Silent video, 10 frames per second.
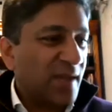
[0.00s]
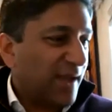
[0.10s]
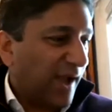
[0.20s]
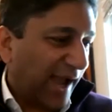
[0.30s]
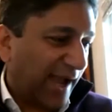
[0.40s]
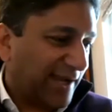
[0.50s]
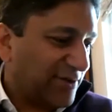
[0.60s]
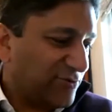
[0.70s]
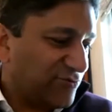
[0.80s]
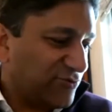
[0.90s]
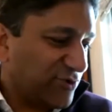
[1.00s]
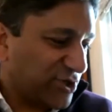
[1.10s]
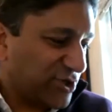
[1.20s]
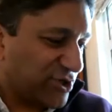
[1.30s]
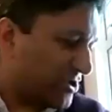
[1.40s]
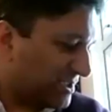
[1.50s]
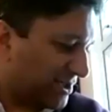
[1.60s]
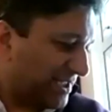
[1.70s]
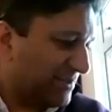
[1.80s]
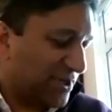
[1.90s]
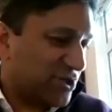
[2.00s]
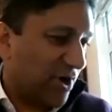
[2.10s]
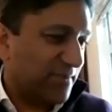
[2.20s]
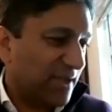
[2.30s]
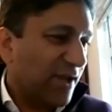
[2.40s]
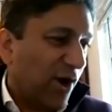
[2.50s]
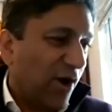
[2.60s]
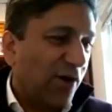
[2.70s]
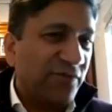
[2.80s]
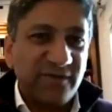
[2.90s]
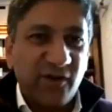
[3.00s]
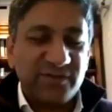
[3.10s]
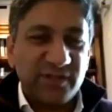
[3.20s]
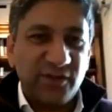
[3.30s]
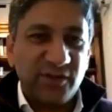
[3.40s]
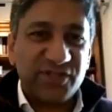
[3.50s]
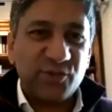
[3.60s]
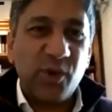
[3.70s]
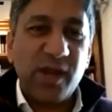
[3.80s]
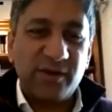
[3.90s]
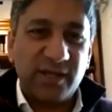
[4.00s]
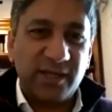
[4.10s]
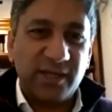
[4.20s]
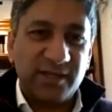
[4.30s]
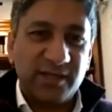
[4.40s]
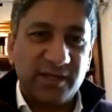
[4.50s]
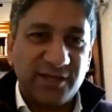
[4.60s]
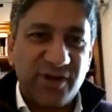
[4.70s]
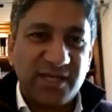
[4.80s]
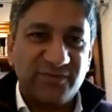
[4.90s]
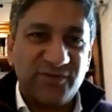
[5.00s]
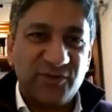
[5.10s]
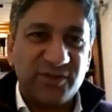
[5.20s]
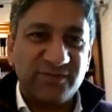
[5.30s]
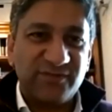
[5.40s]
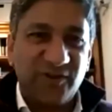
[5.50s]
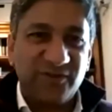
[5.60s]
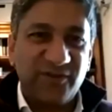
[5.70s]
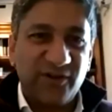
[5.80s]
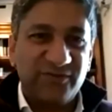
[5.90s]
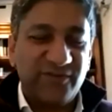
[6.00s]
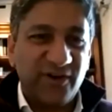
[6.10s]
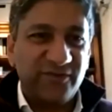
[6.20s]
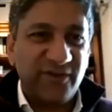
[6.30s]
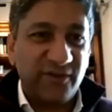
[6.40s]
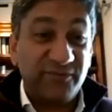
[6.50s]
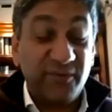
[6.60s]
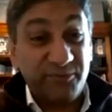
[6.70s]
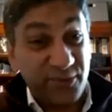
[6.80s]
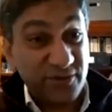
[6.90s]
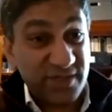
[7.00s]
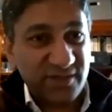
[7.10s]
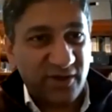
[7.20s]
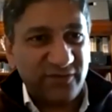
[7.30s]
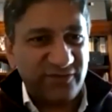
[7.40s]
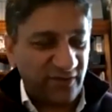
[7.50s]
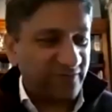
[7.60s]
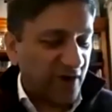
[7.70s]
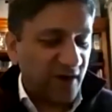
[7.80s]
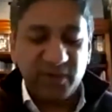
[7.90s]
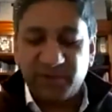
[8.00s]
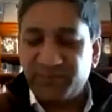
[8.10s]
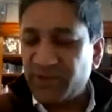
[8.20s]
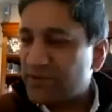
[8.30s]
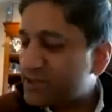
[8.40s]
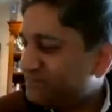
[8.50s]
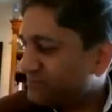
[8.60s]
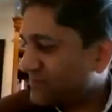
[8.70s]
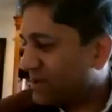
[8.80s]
and recruit training certainly in the British Army often involves a lot of swearing and creative use of abuse, of verbal abuse.